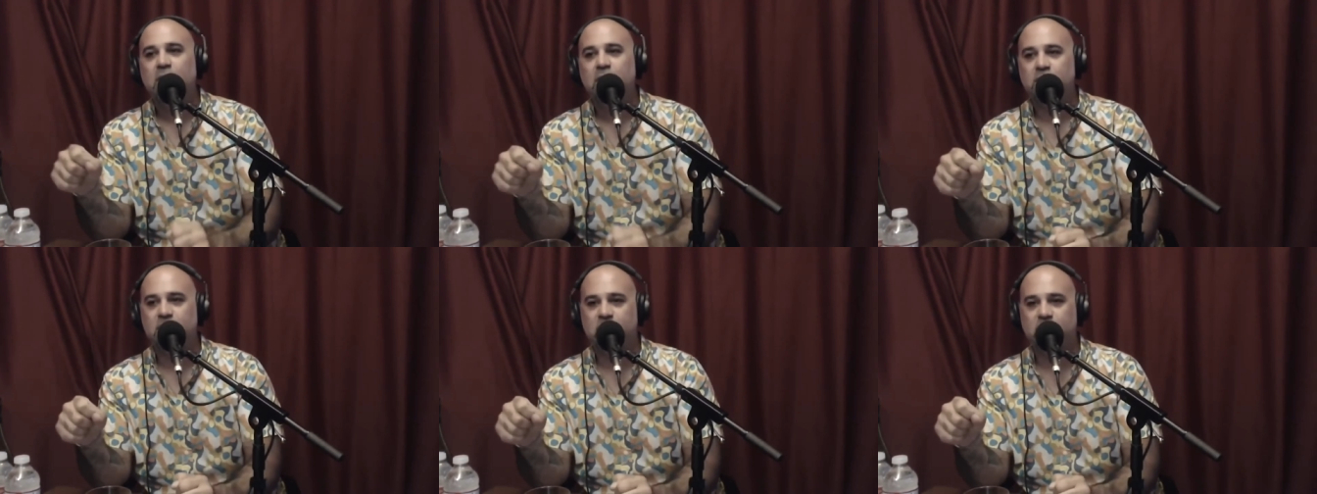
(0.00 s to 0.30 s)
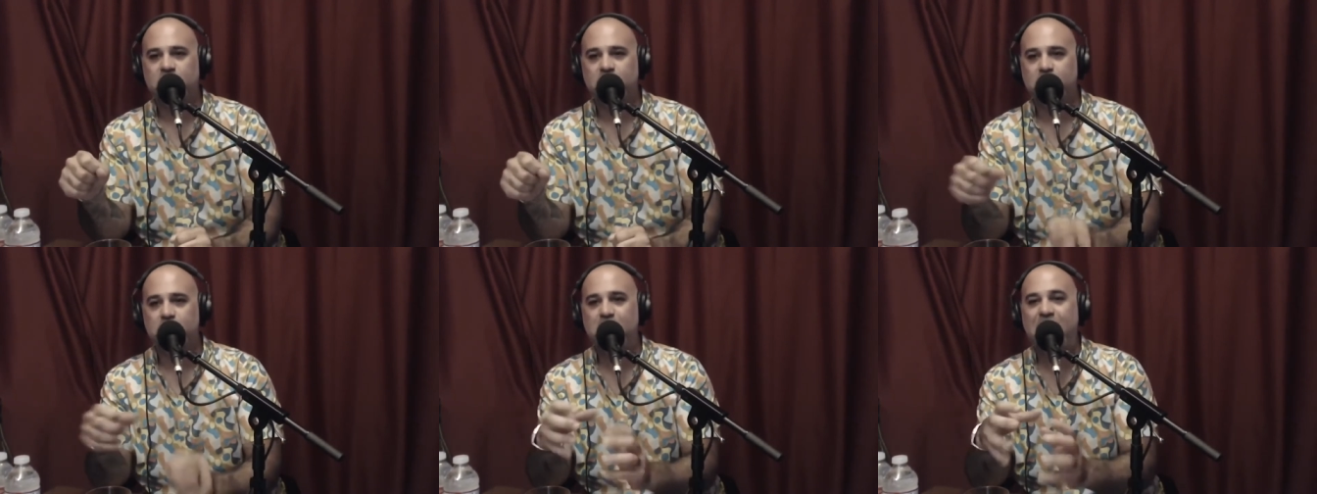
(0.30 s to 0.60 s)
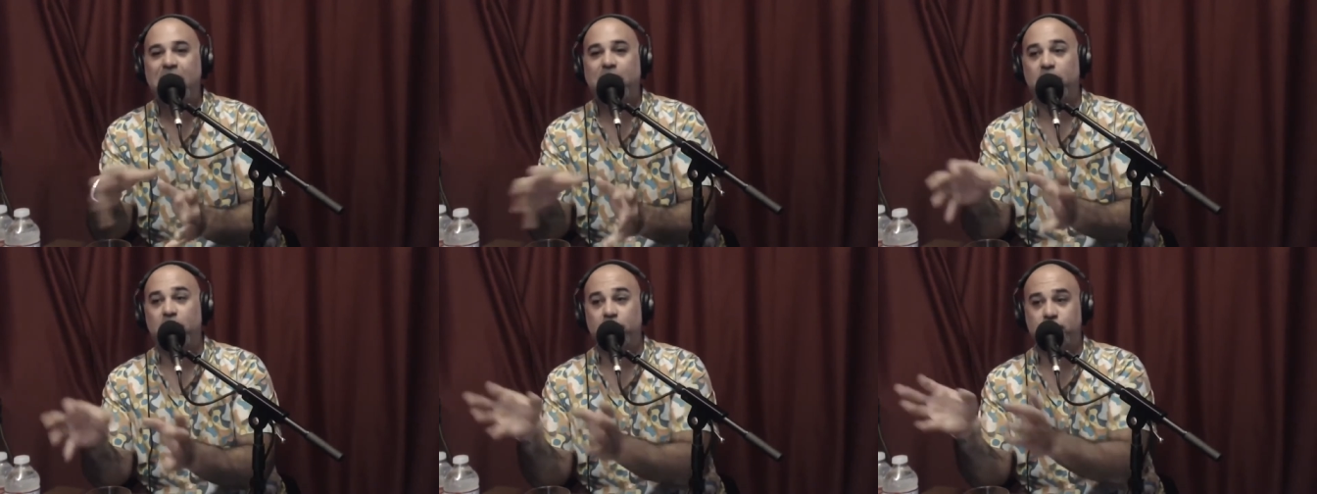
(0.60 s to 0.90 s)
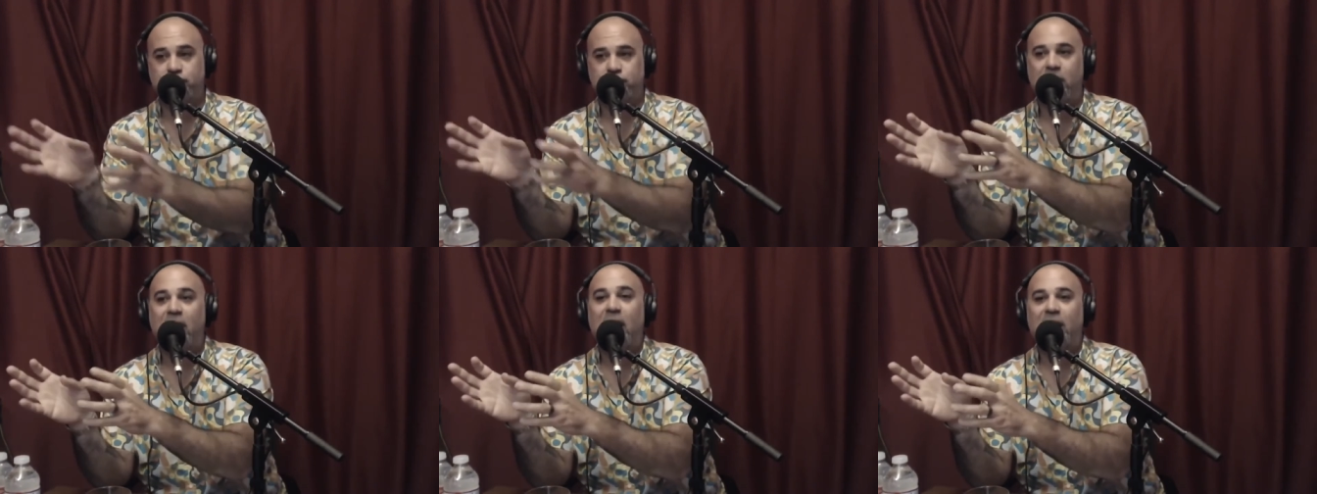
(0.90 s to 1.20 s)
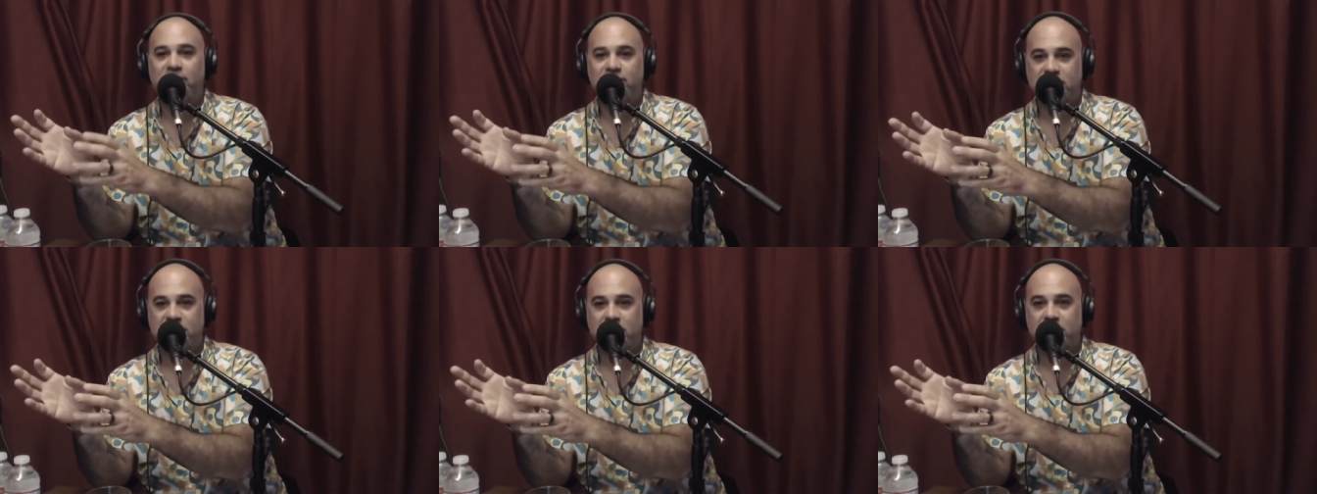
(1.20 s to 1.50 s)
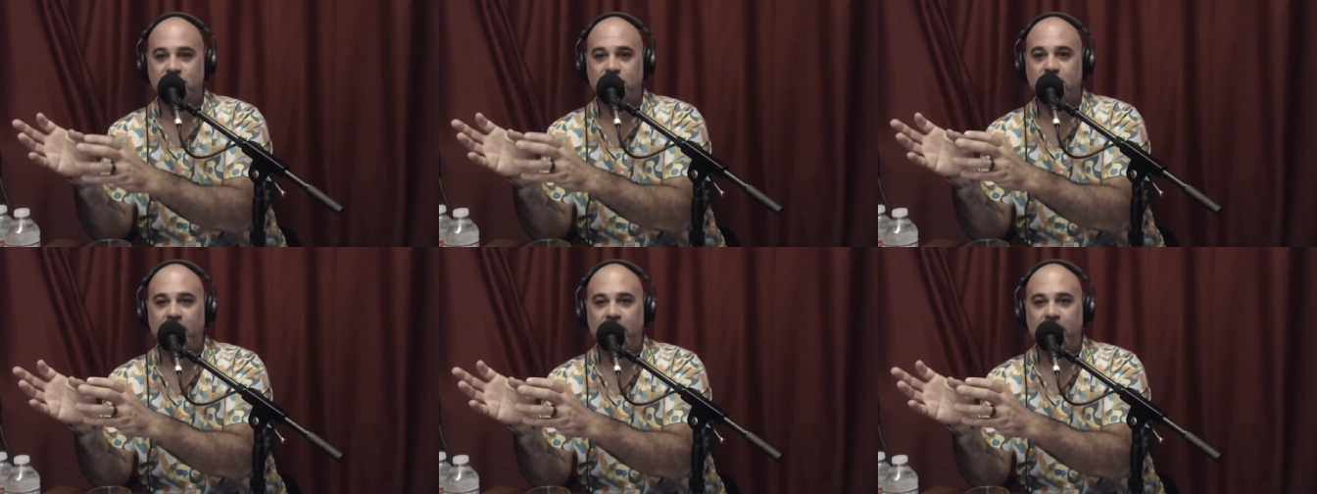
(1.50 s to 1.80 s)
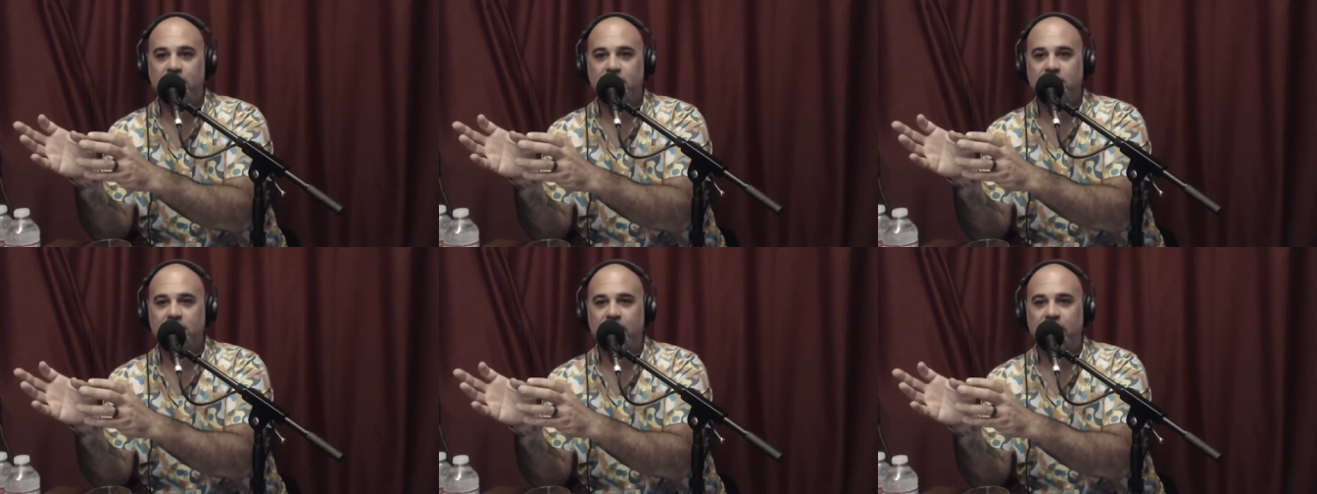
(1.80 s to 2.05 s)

that the metal drives it, right?